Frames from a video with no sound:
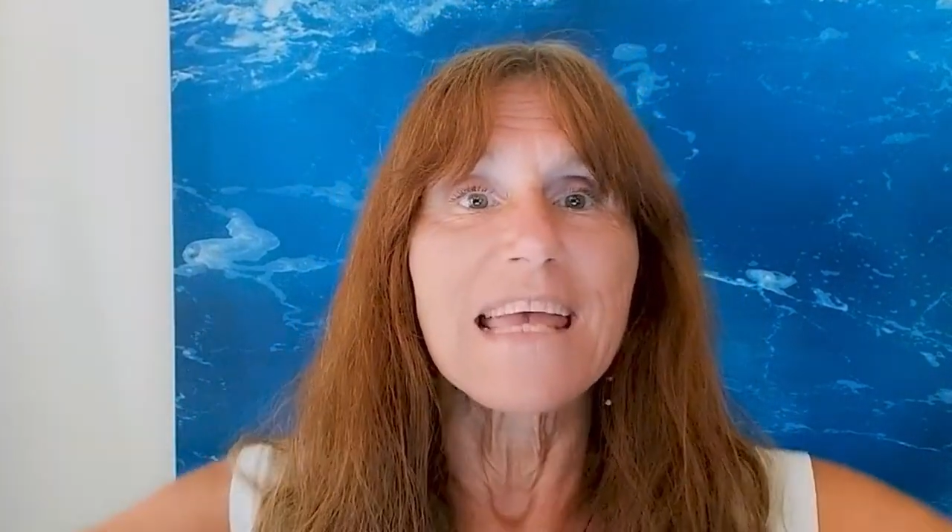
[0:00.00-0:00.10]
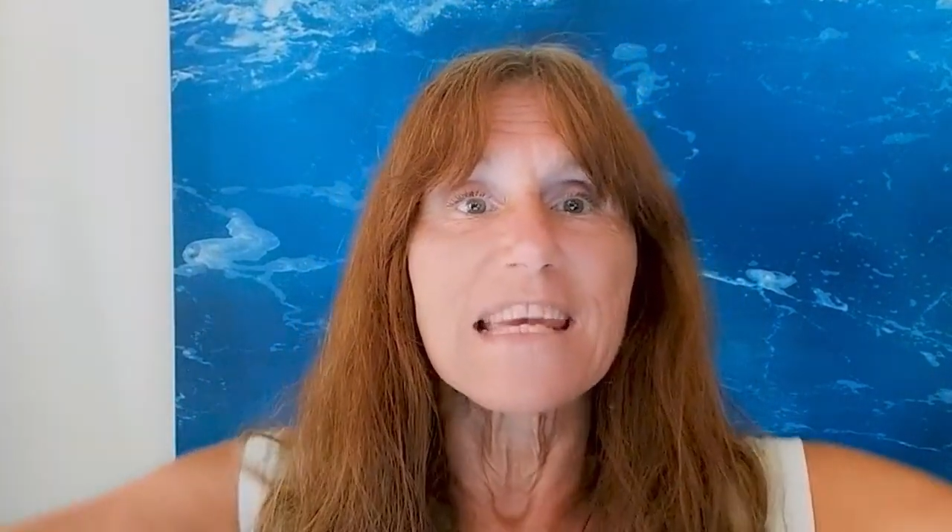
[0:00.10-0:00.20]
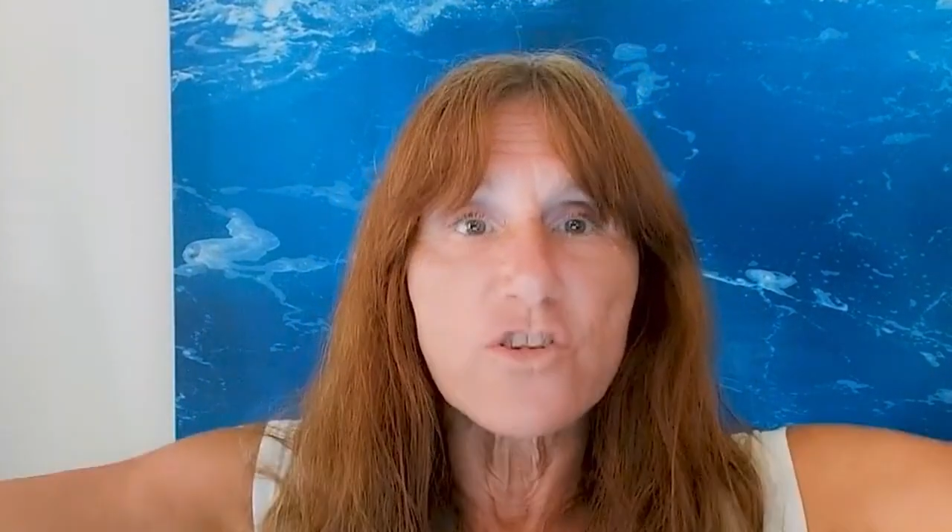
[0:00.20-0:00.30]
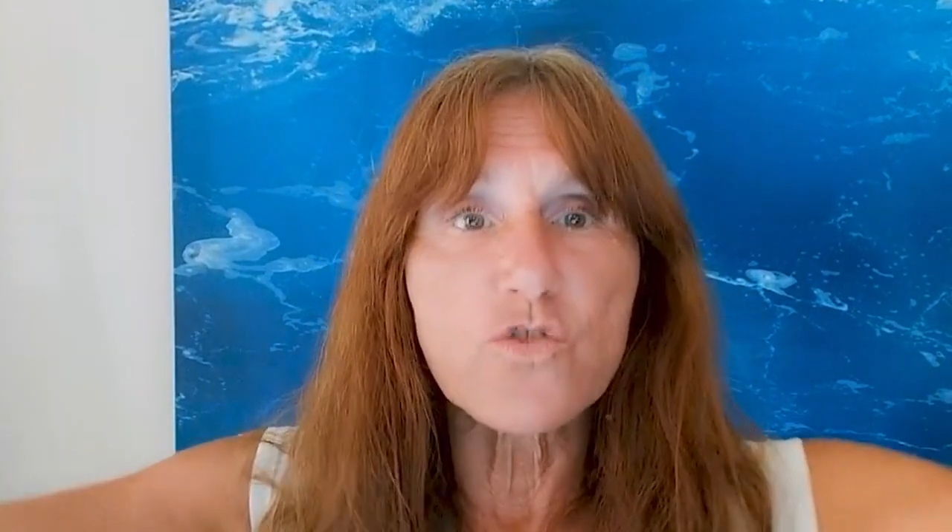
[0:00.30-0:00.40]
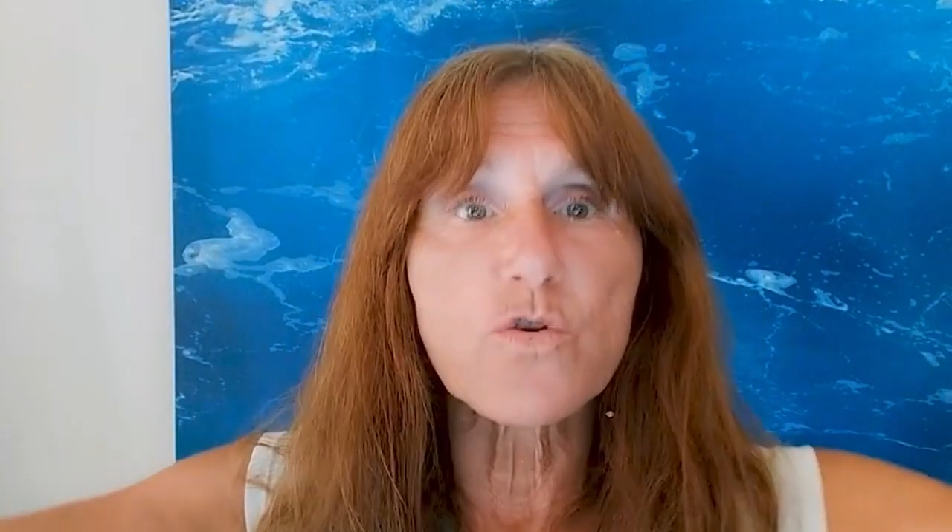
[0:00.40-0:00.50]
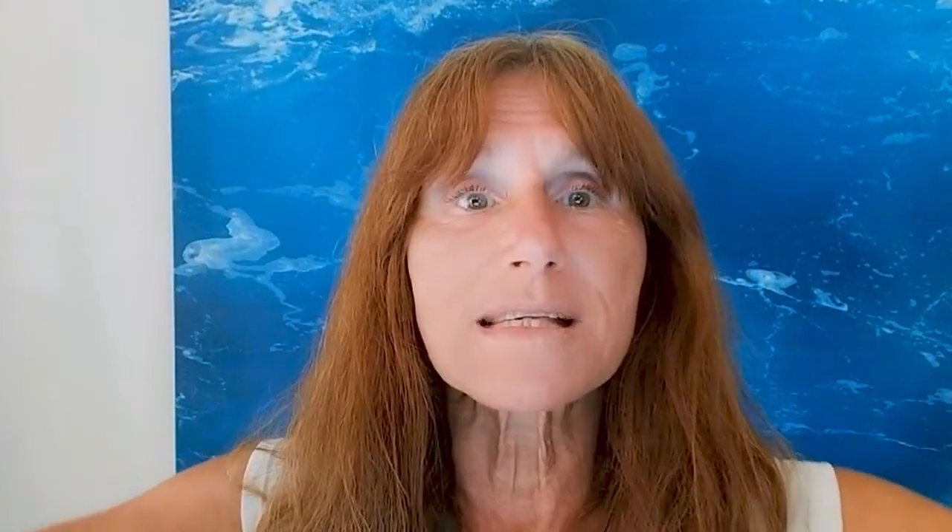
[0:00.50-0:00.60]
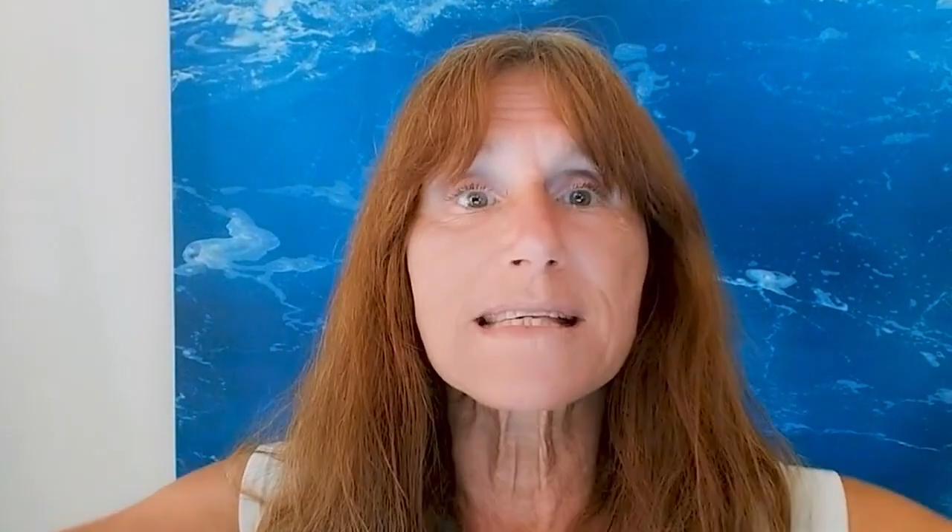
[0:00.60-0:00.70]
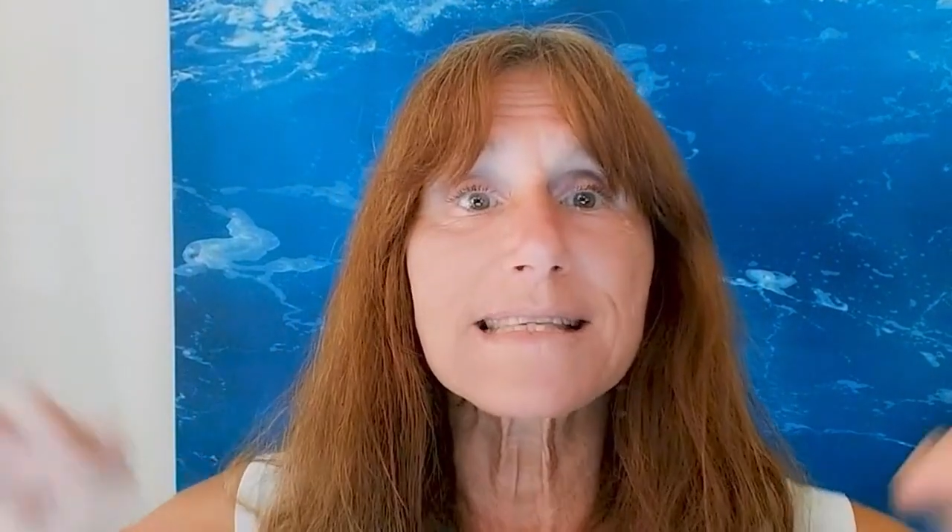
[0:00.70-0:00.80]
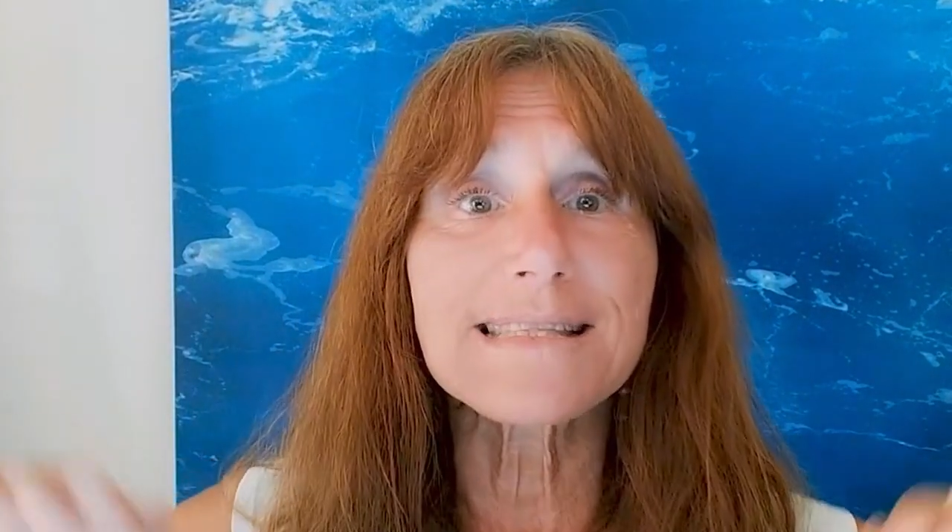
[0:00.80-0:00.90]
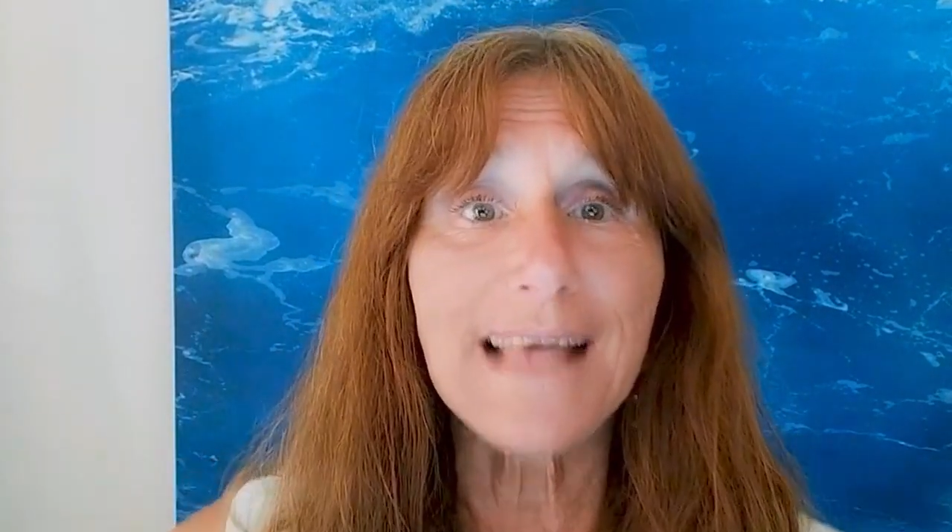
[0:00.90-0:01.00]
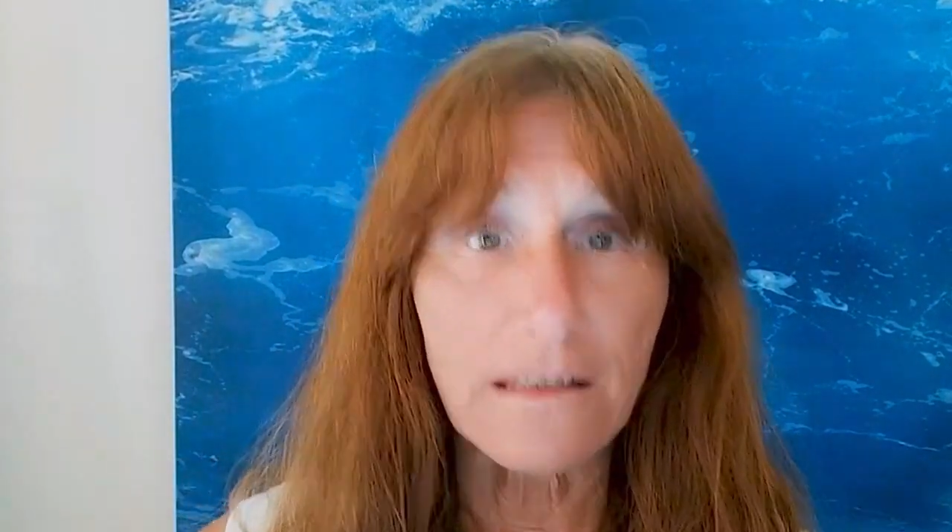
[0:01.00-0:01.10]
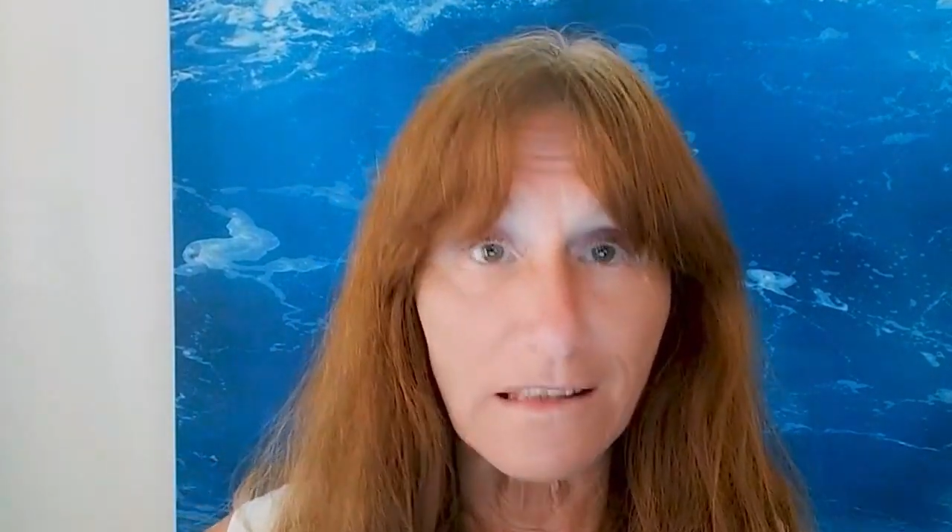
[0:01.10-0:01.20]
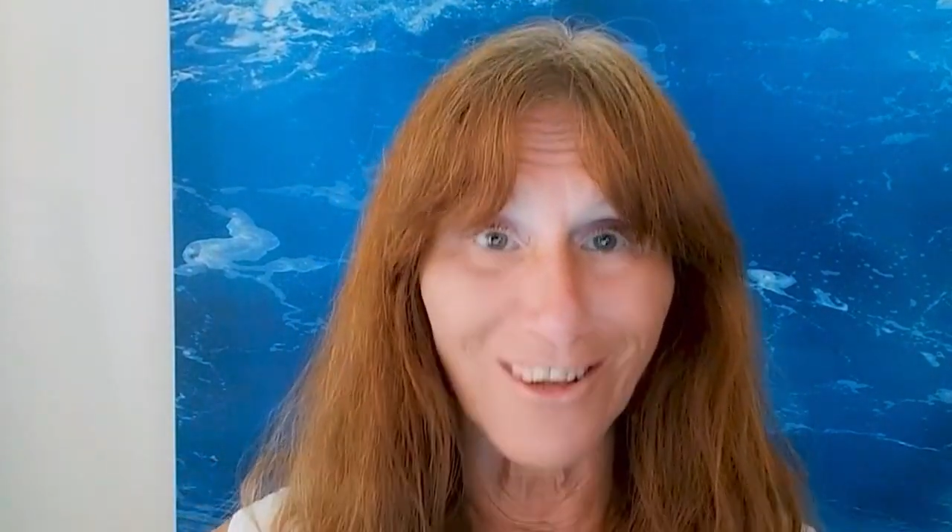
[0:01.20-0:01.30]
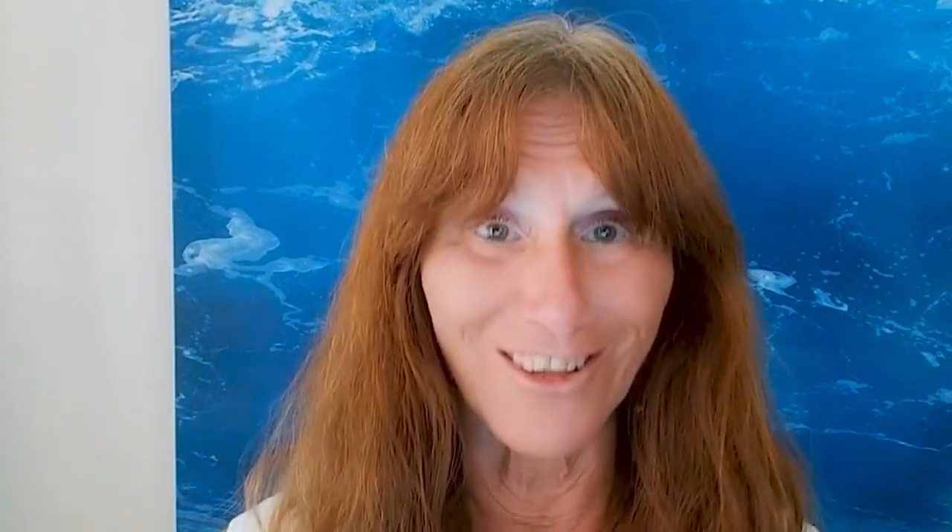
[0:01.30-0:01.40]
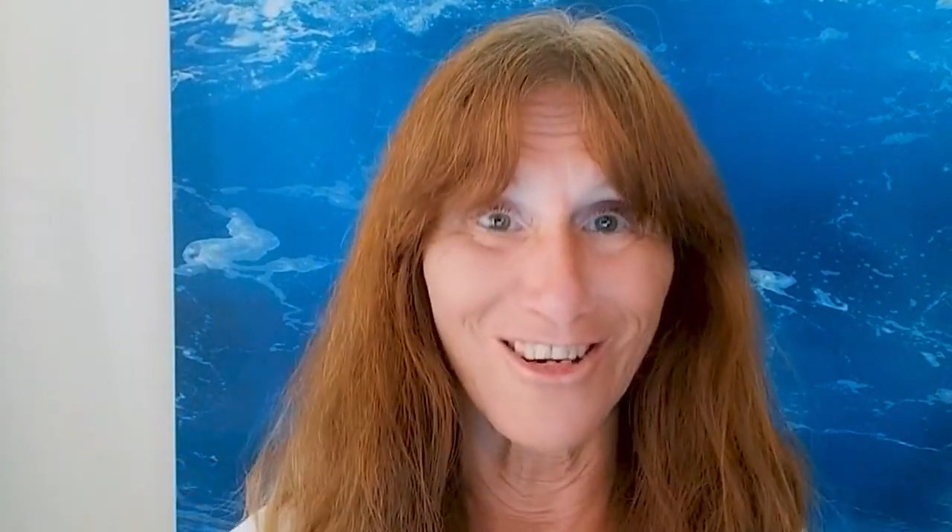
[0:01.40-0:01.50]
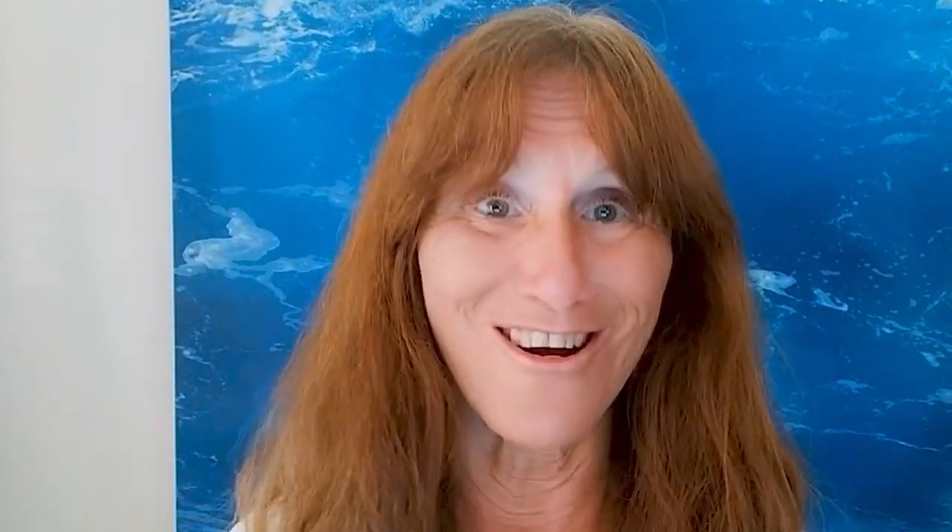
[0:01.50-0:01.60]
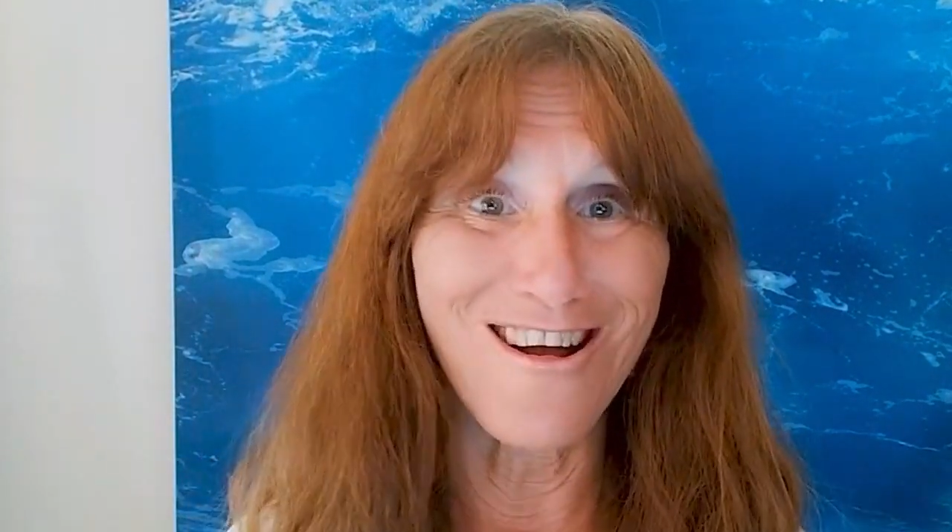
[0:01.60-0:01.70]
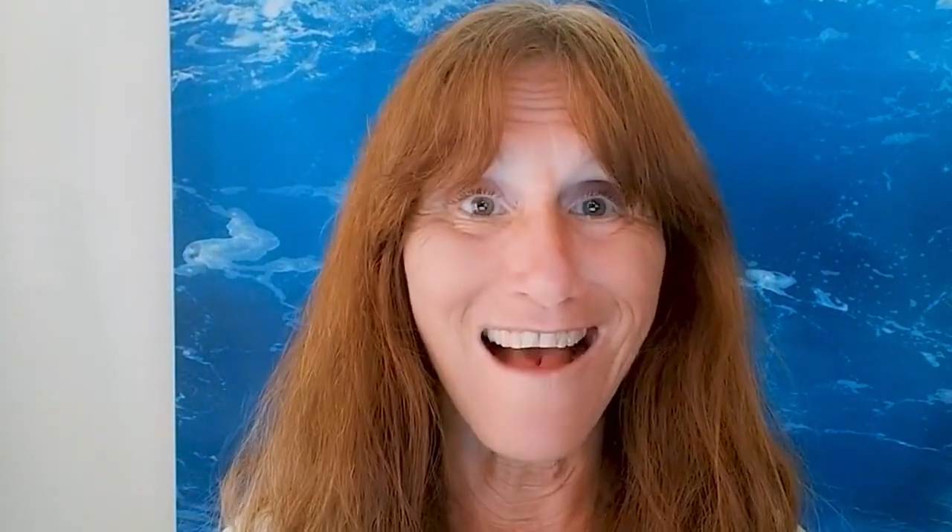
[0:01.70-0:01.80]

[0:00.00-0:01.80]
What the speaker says: intracellular